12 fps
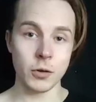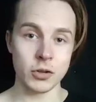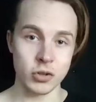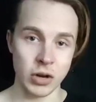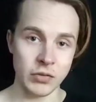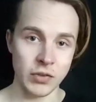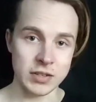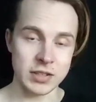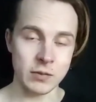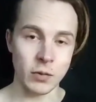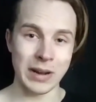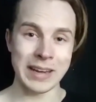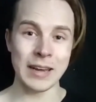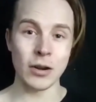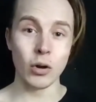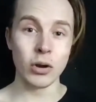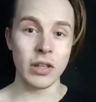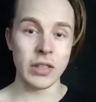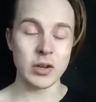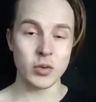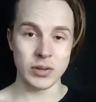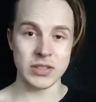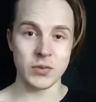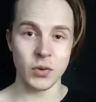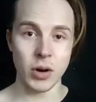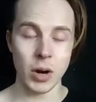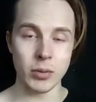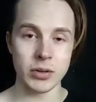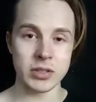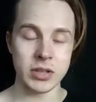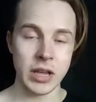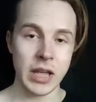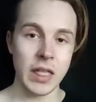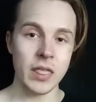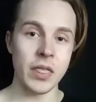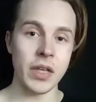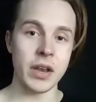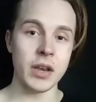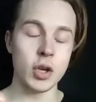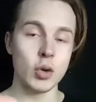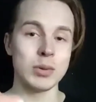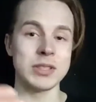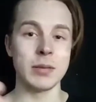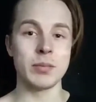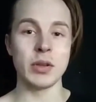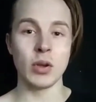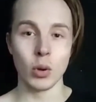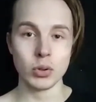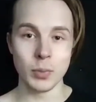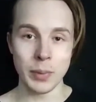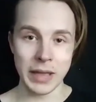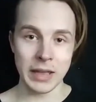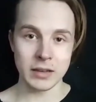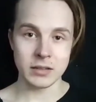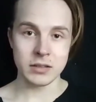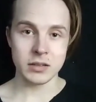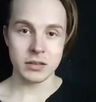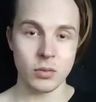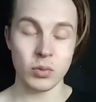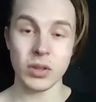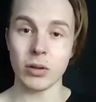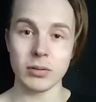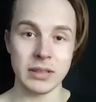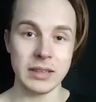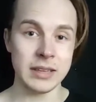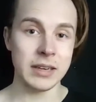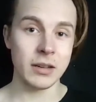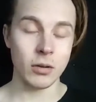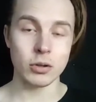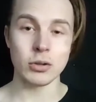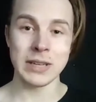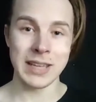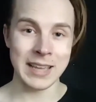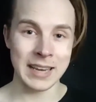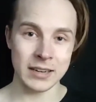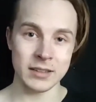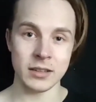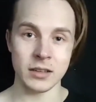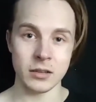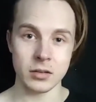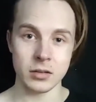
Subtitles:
you're dry fasting for any longer than 24 hours, then you would simply go to bed without eating or drinking anything.